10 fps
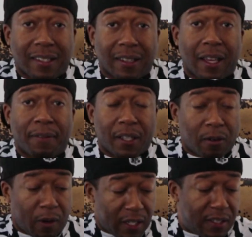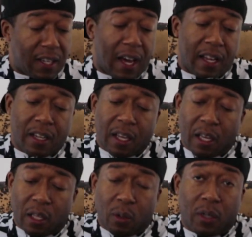the left and the right side,
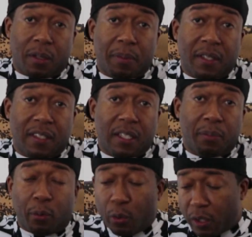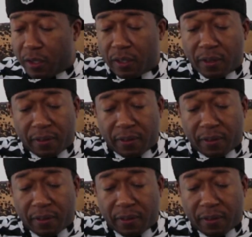USB-C ports.